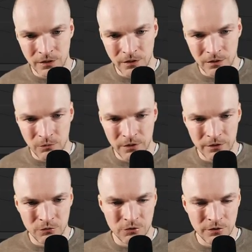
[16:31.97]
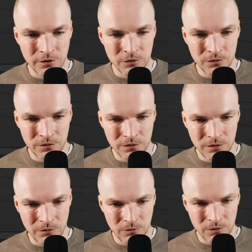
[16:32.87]
what I usually do is
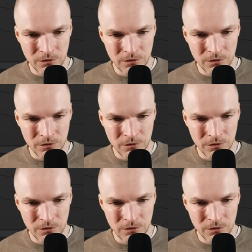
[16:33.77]
this. I want